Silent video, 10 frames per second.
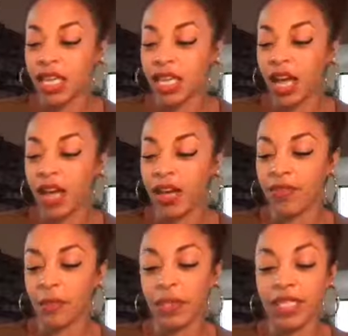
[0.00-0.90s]

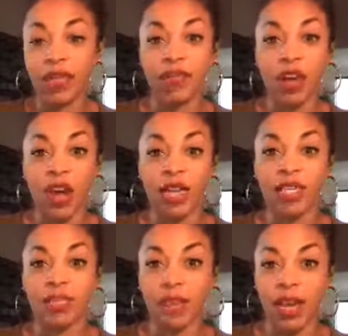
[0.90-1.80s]
of the peace of God
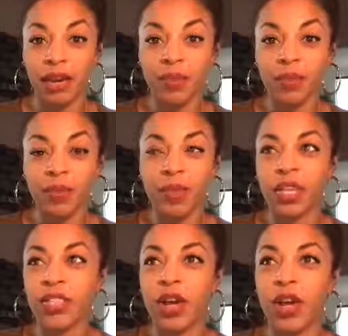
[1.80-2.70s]
is mine."
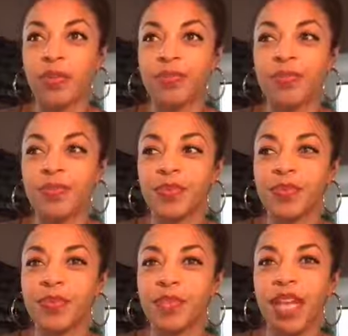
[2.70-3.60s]
So
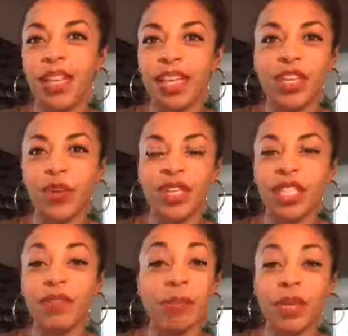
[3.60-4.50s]
yeah, like you
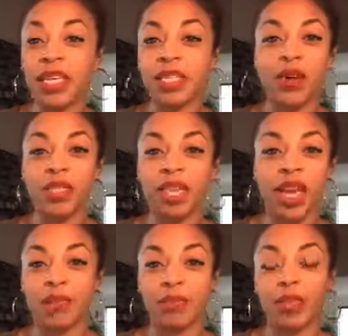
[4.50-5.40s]
can live at peace at all
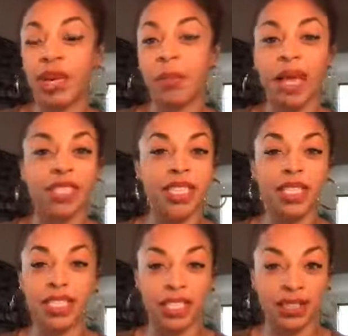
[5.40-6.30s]
times. You can come back to
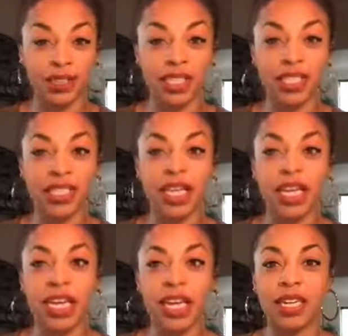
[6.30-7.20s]
that stillness
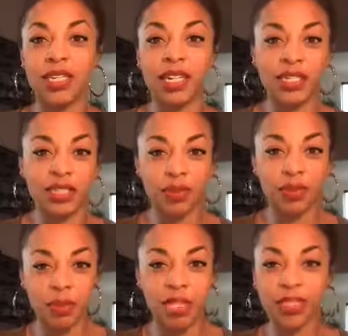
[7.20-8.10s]
and just
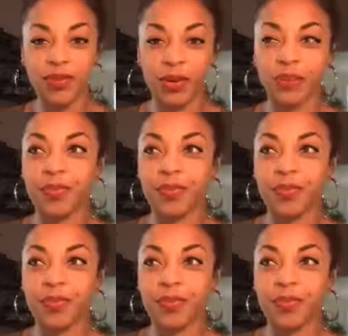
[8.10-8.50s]
be peaceful,